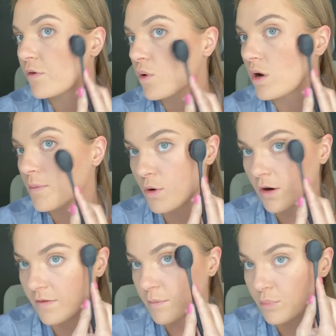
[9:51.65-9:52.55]
for more
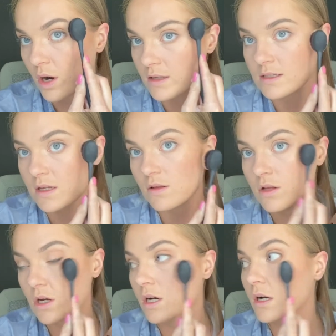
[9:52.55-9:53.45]
of a bronzy
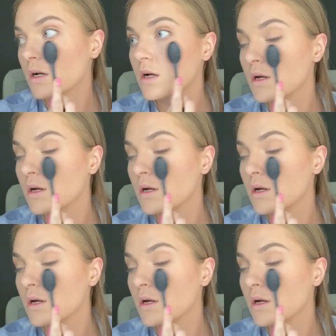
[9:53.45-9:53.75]
look.